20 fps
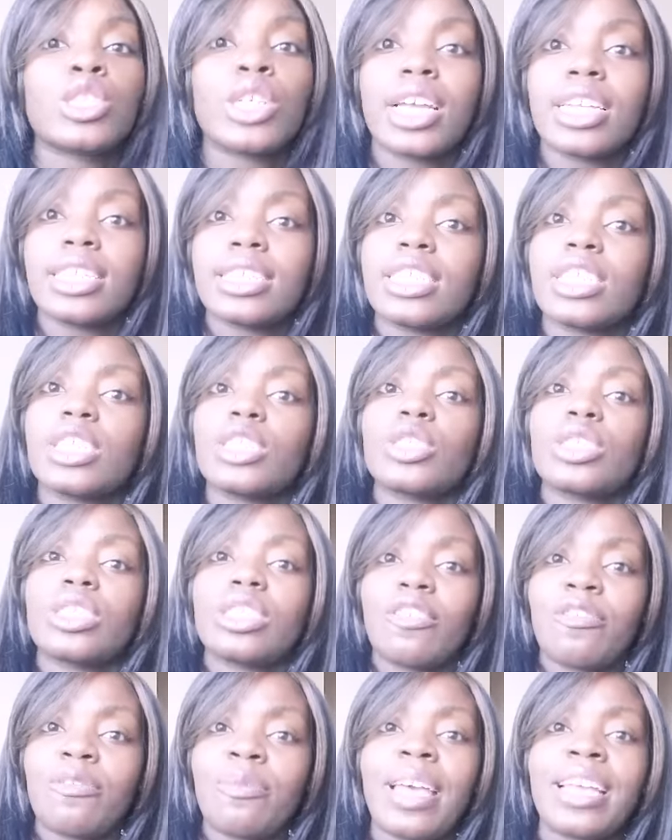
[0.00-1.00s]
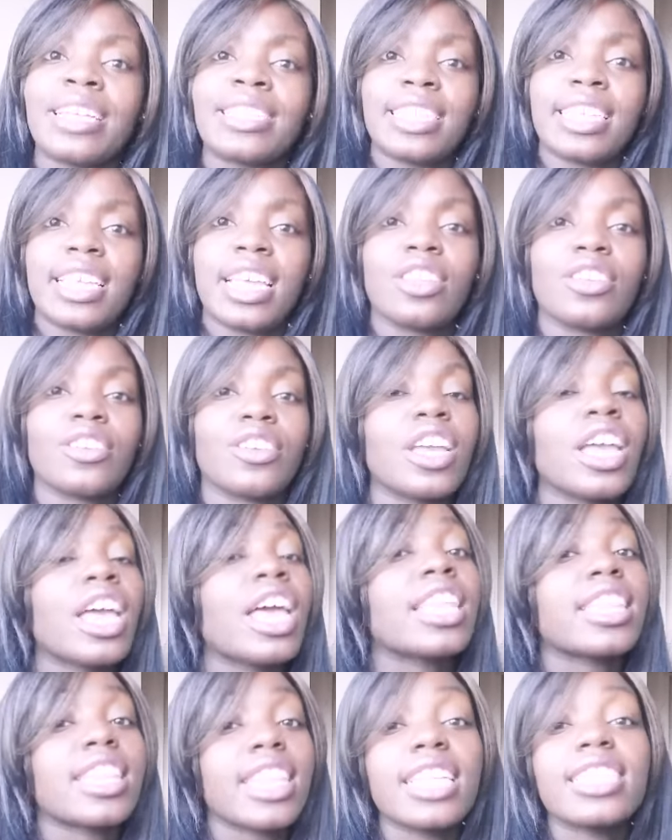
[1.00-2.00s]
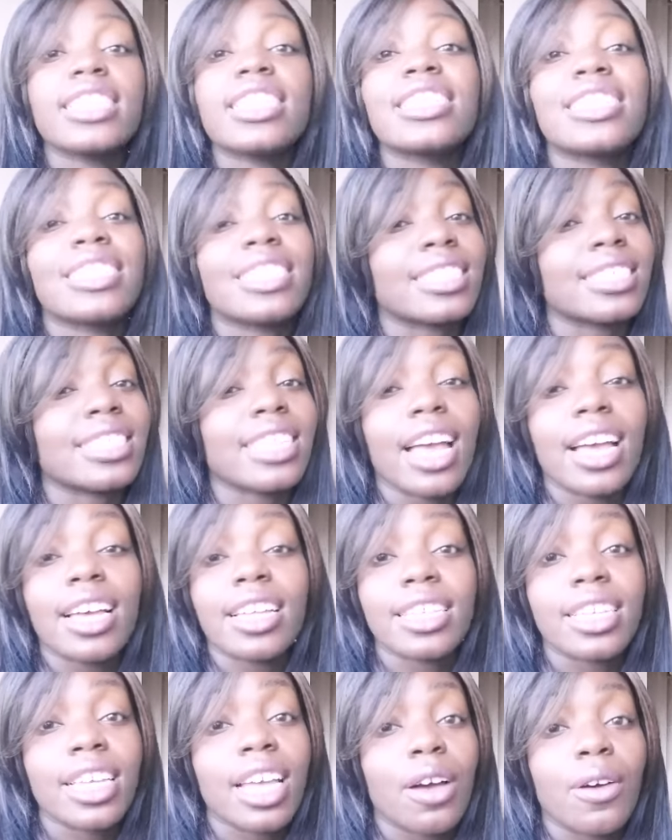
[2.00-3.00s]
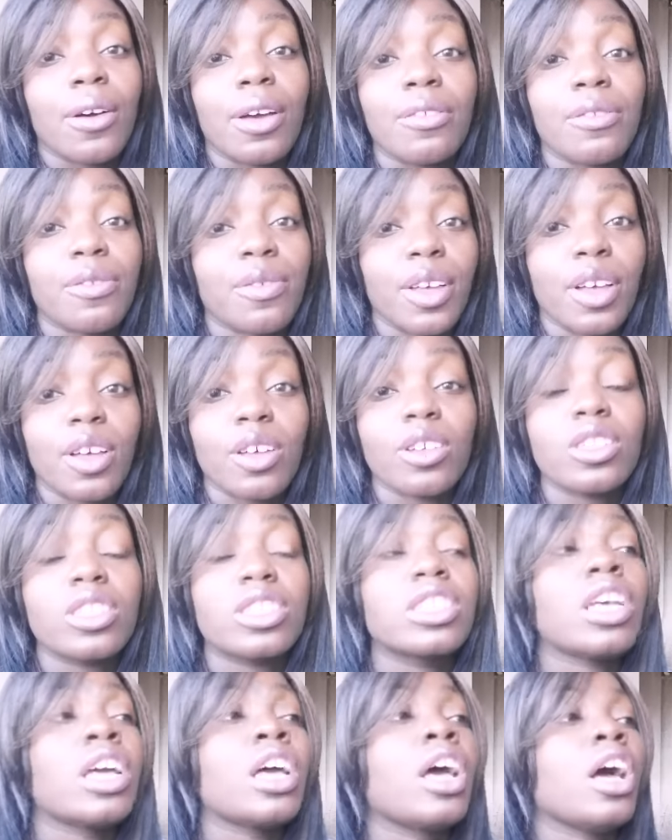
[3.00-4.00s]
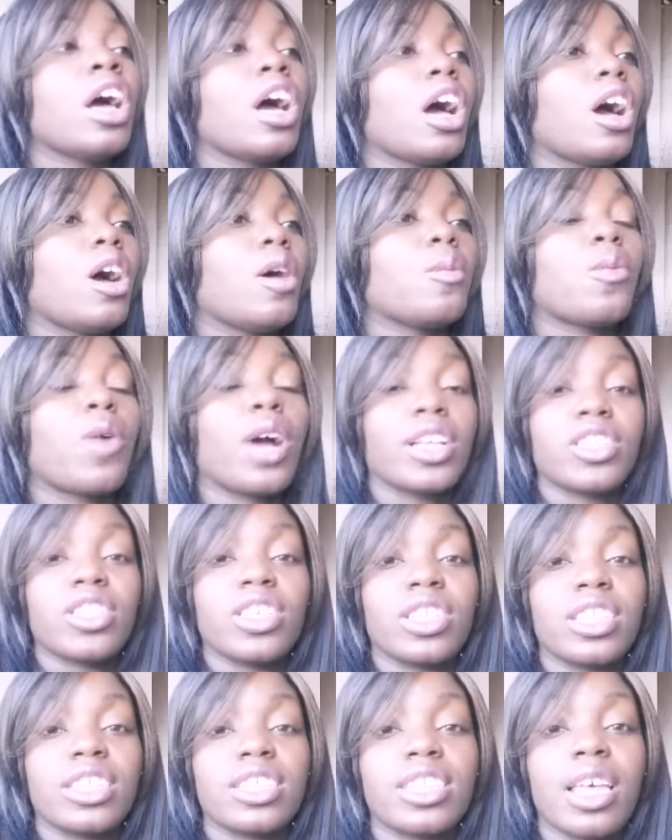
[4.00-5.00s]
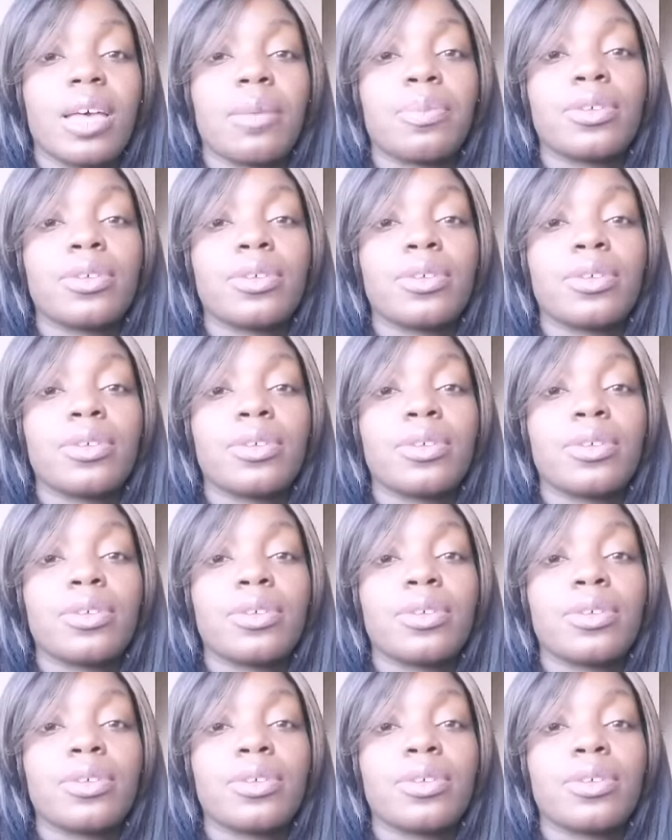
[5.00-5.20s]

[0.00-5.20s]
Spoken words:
trying to get yourself back together? That is exactly how I felt watching this